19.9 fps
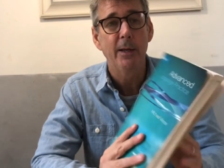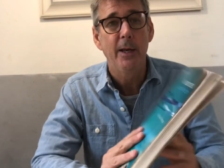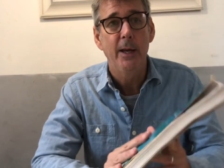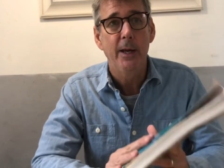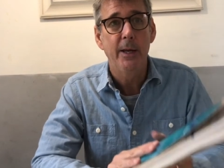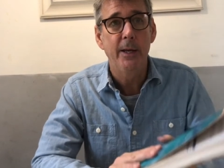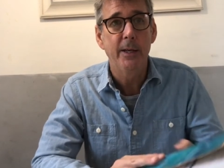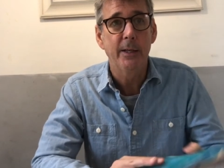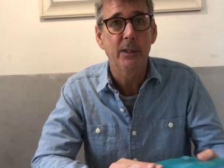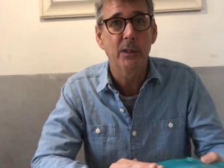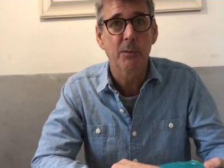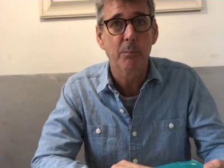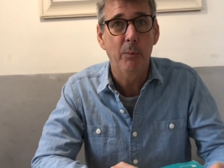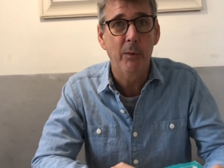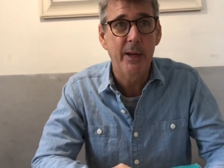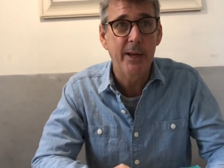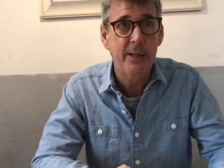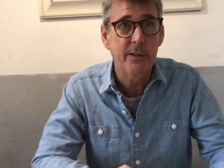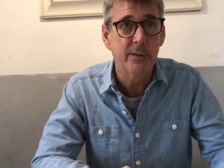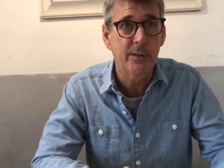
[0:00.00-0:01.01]
It
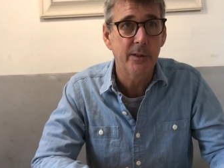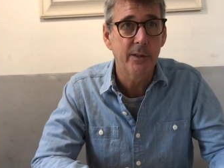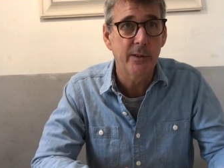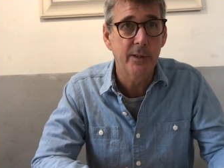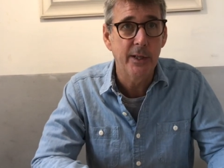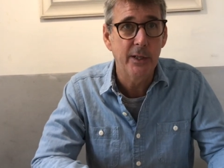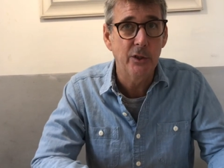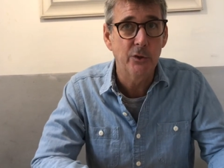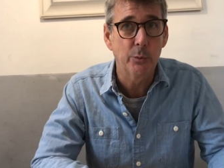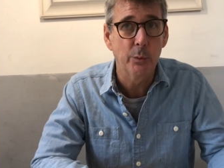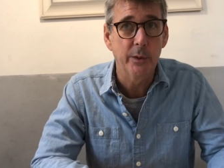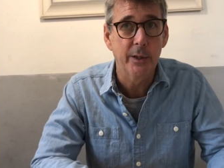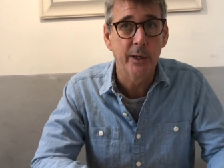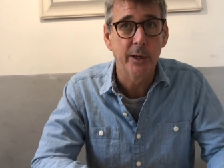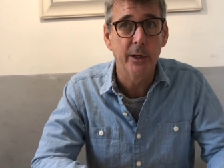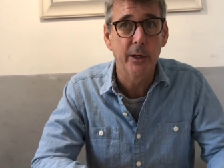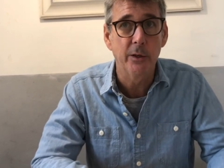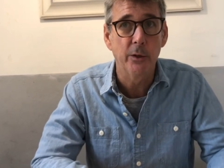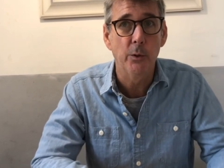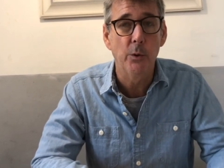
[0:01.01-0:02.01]
explains the things we're gonna go